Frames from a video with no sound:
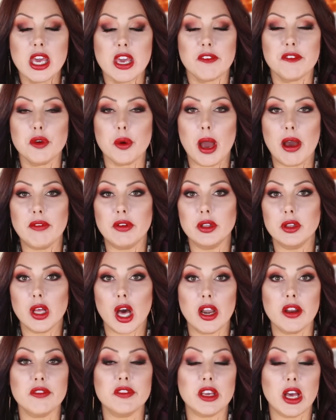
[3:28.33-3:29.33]
If you have a
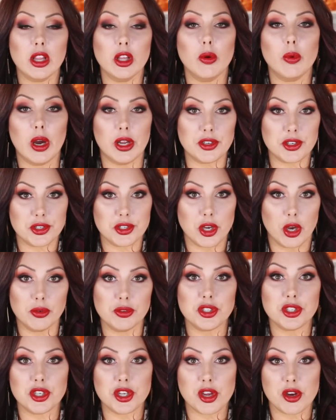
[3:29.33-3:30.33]
lot of yellow
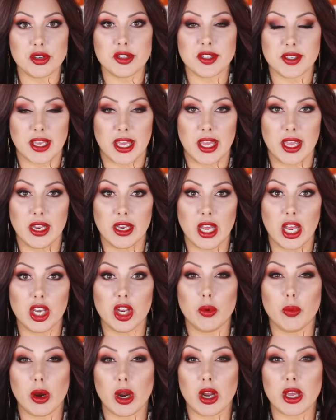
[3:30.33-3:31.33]
undertones to your skin and
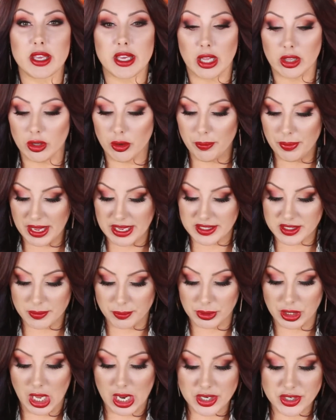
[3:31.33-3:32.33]
you wear a yellow
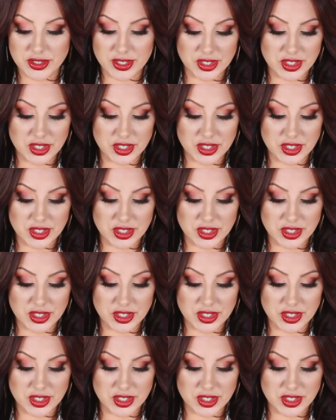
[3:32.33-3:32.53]
based blush,